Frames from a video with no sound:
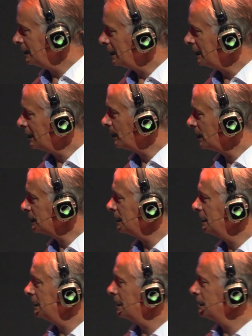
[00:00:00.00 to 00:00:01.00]
and the
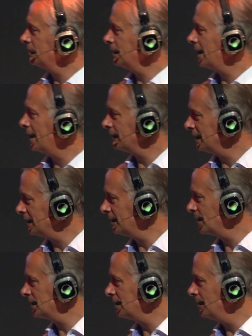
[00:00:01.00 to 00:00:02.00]
capacity that you have and the
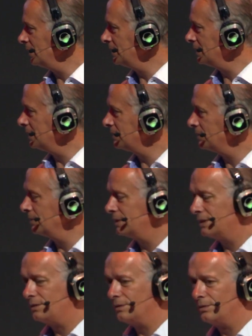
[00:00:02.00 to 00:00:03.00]
capacity building that
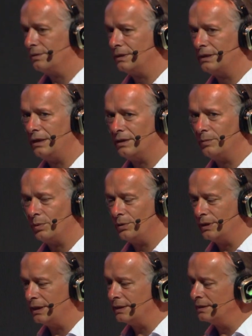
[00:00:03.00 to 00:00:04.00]
you currently are
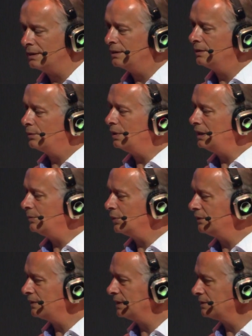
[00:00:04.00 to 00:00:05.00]
deploying, really
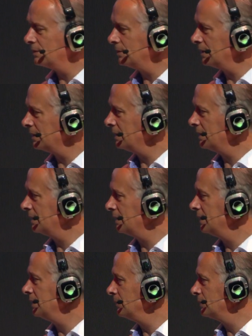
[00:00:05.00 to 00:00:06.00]
move into
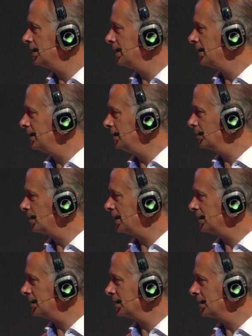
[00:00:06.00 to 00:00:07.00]
new
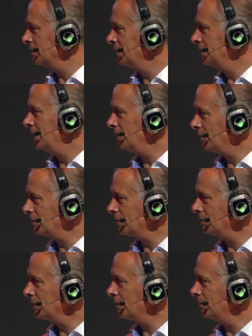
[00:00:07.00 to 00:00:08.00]
spaces, and also your